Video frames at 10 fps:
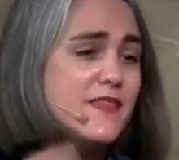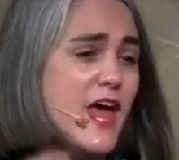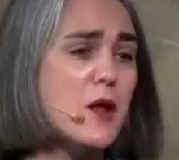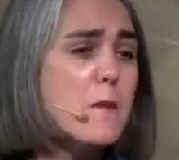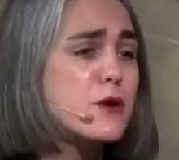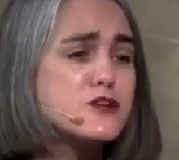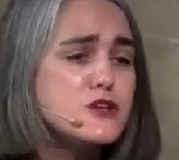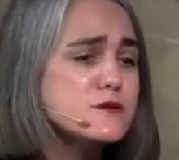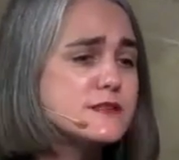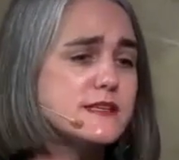that
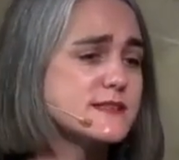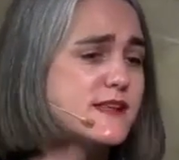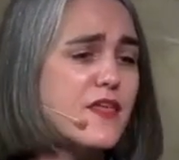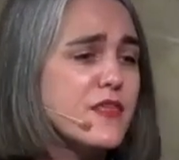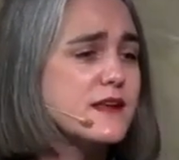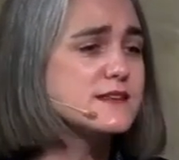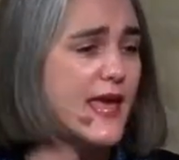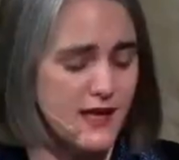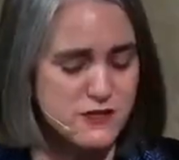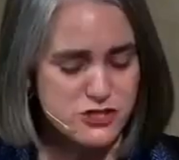produces nothing
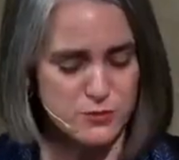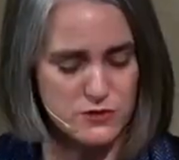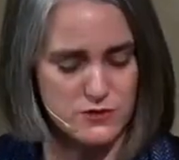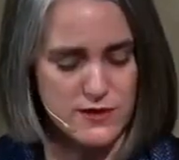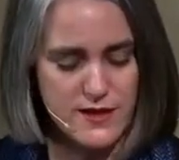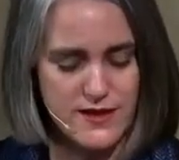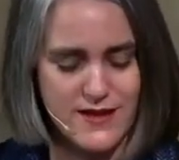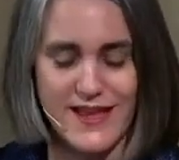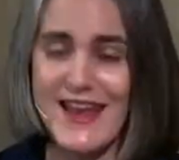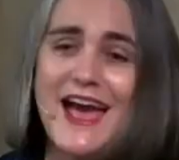tangible
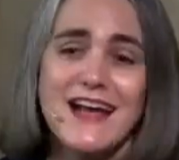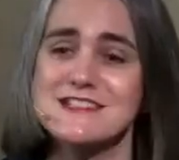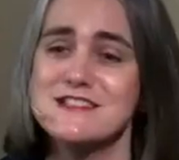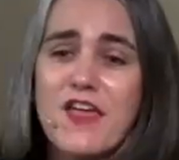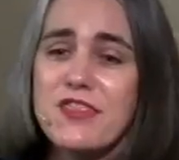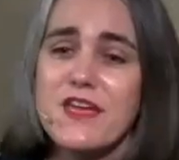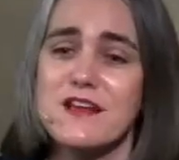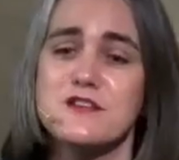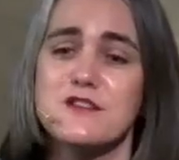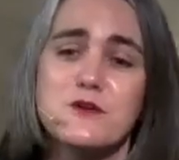and adds
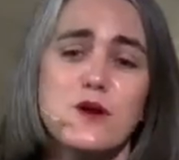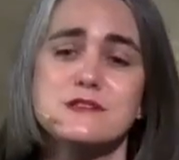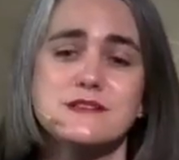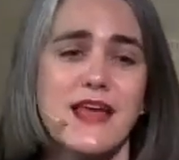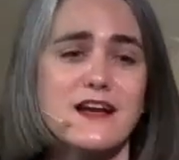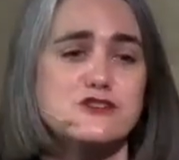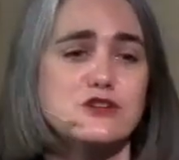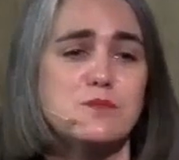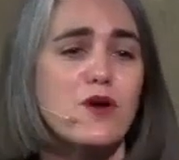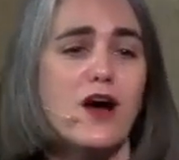nothing to the gross
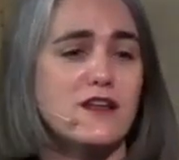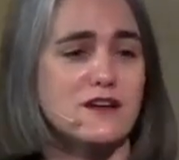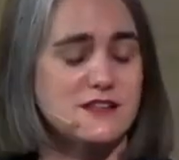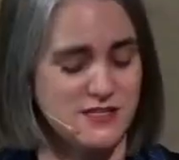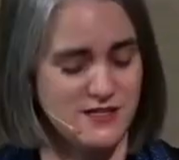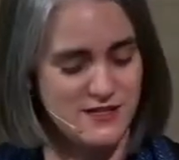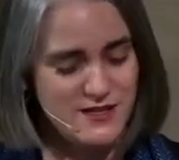national product.